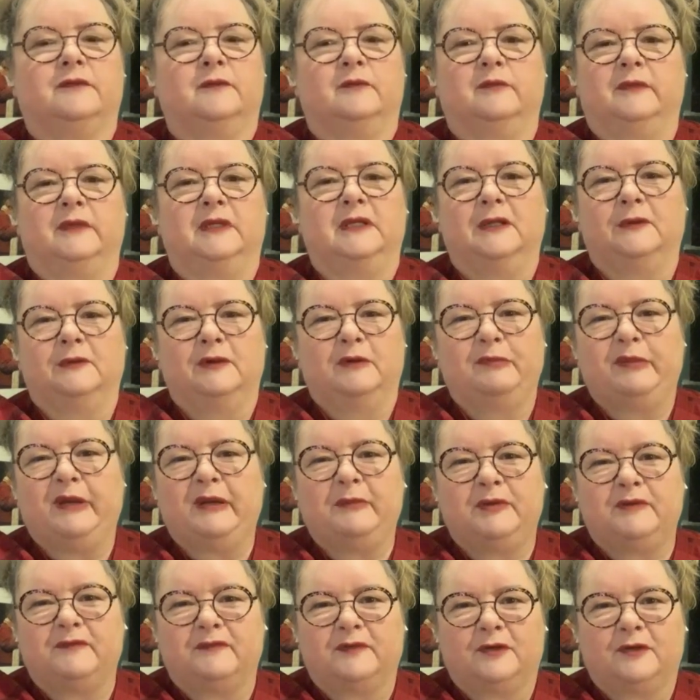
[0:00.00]
from, you know, a
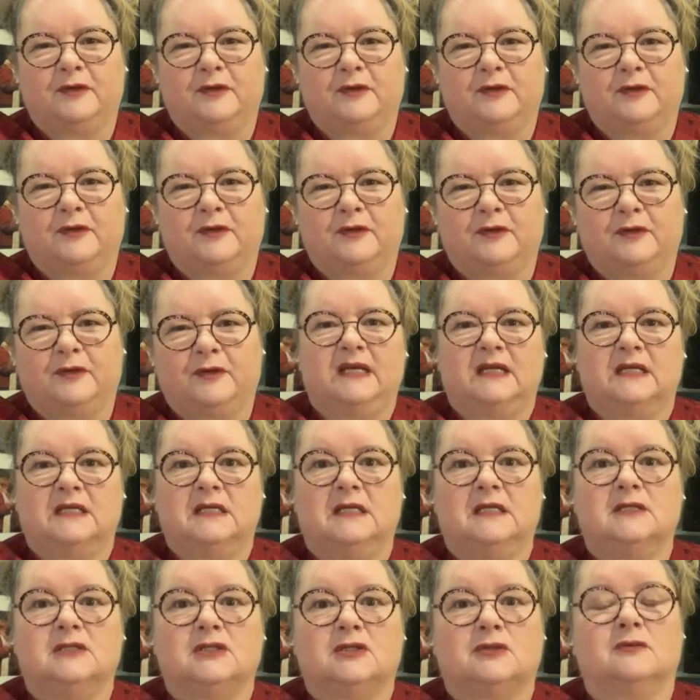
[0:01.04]
puppet of the Communist
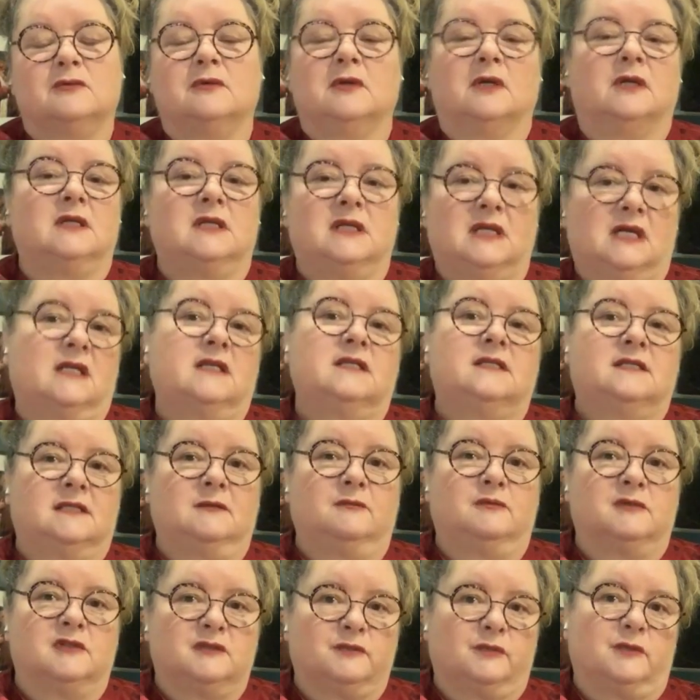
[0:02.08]
Party to a
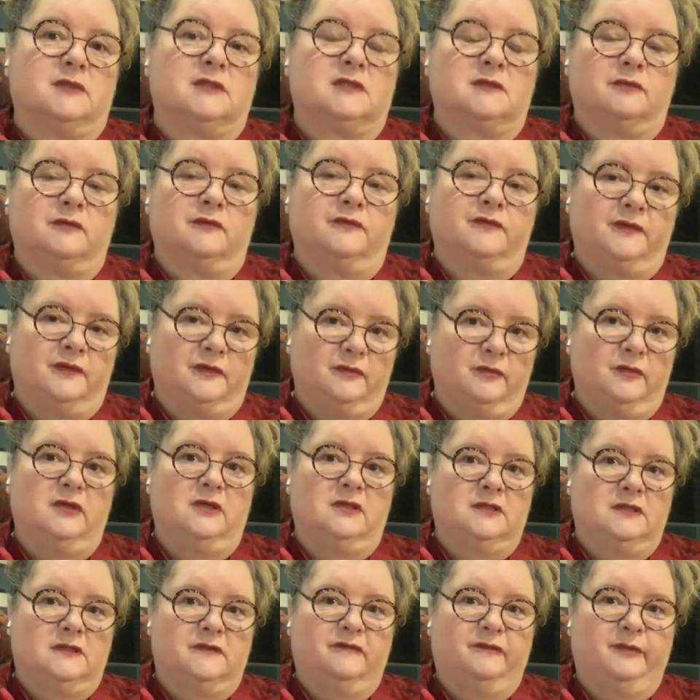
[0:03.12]
Nazi responsible for the
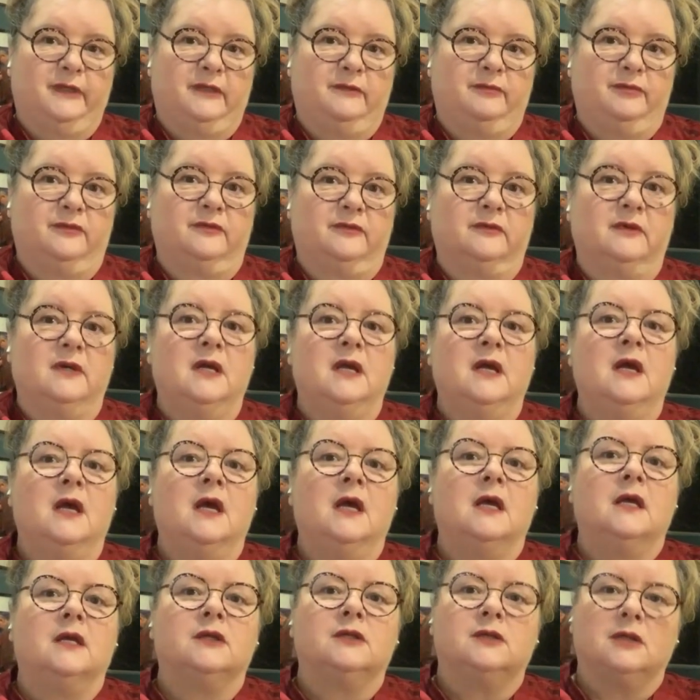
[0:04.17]
murders of people.
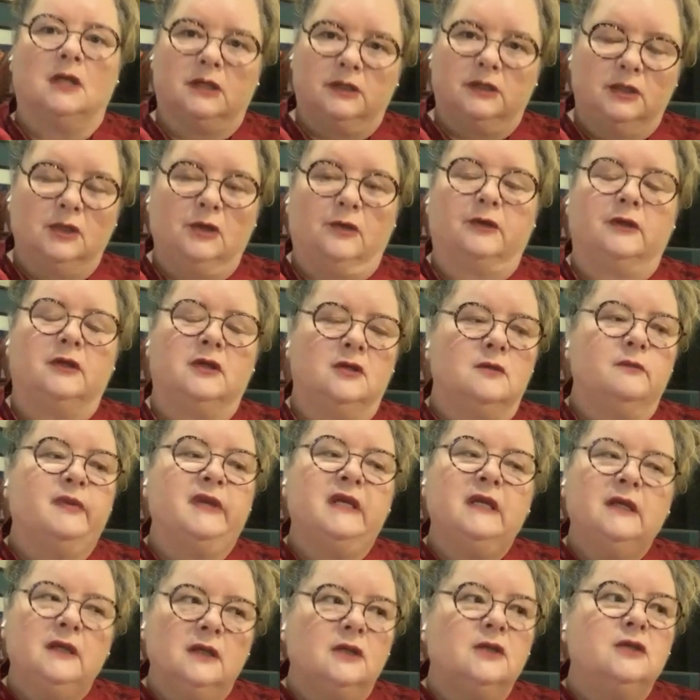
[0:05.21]
You know,
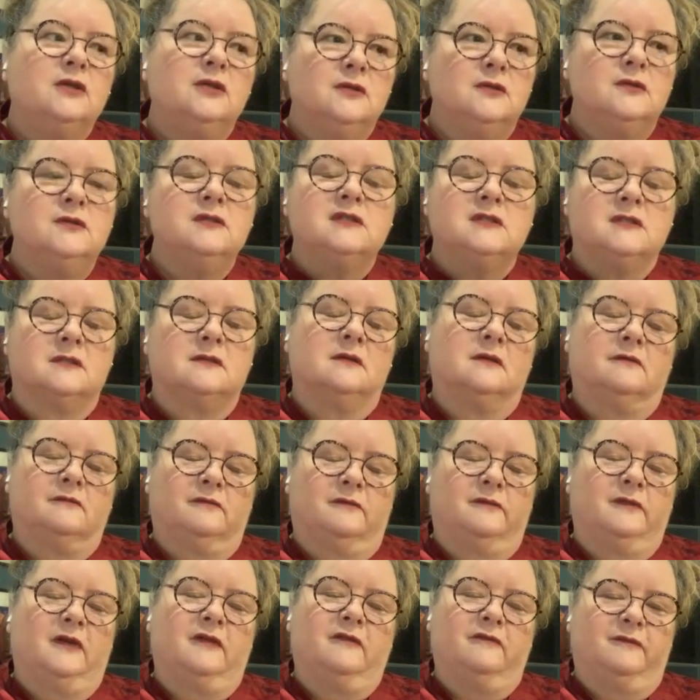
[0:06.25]
being accused
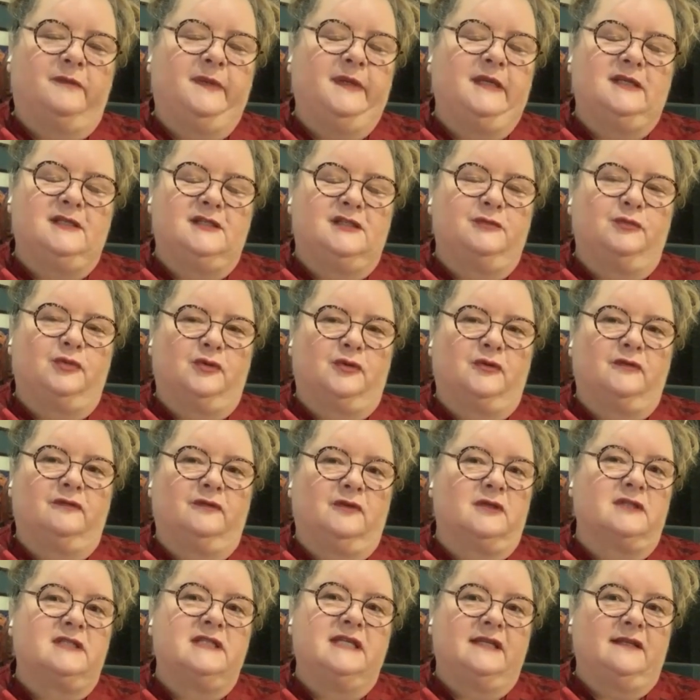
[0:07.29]
of being a supporter of
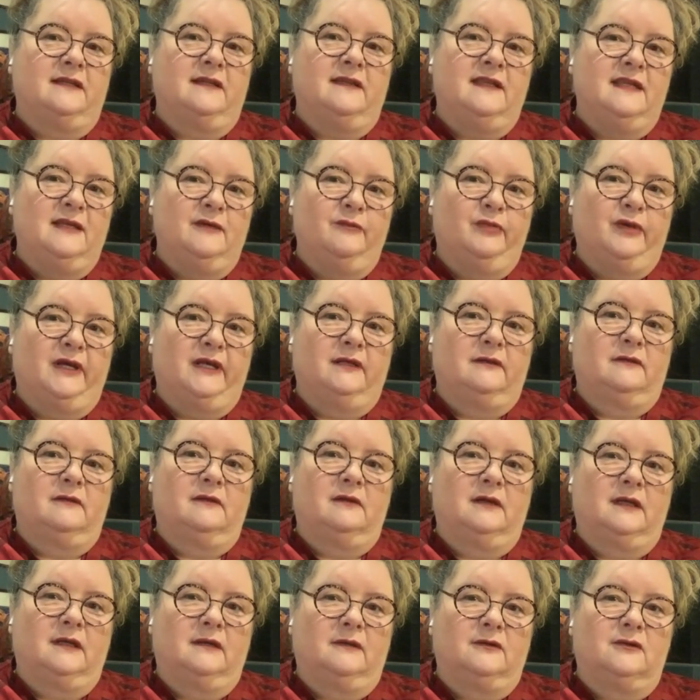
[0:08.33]
lockdown and thereby
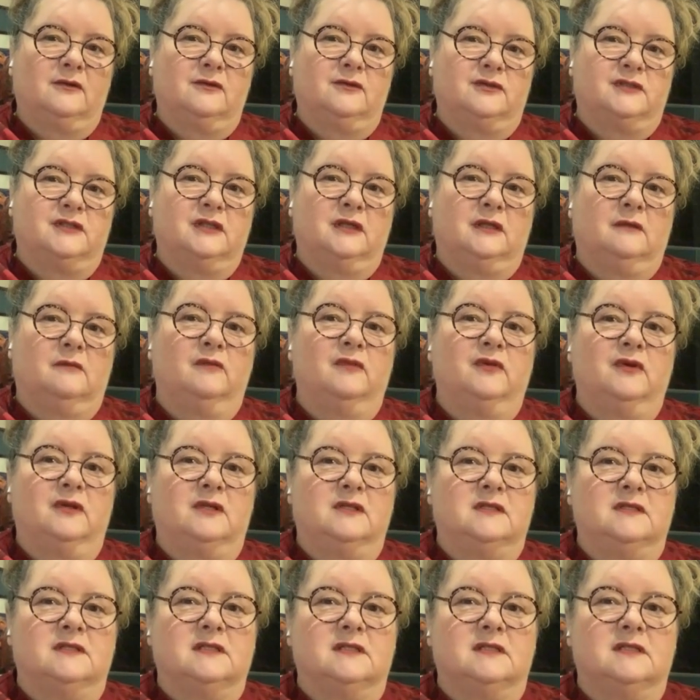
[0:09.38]
causing
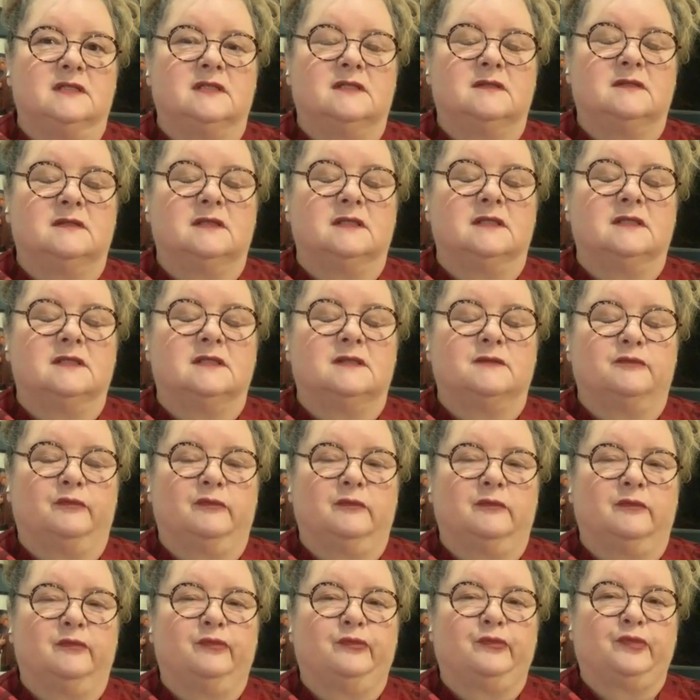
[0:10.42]
murders is
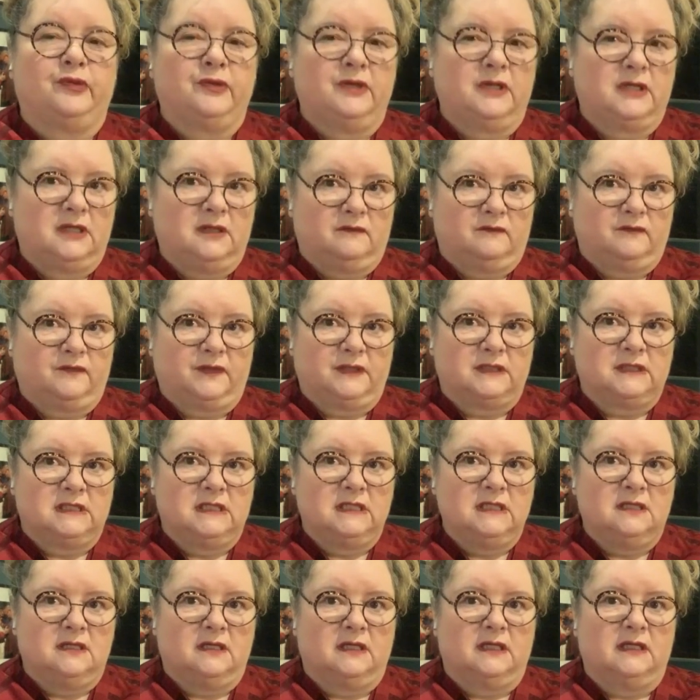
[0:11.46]
pretty
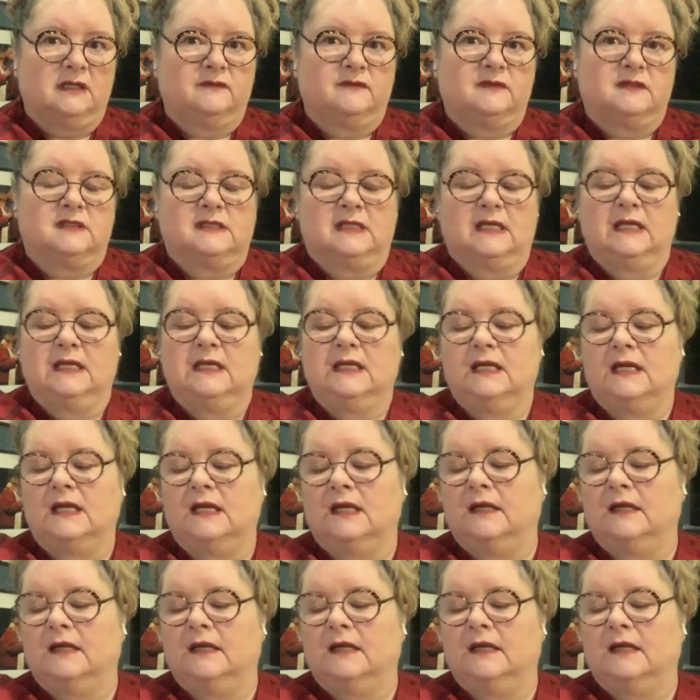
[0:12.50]
confronting, I have to say.